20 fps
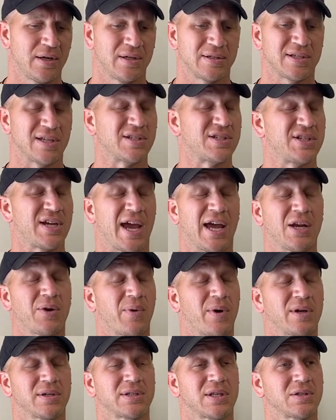
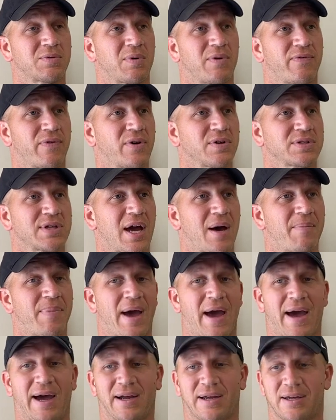January, since we first got
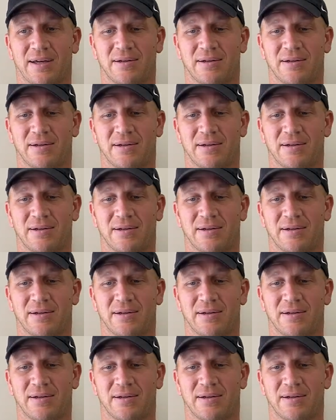back,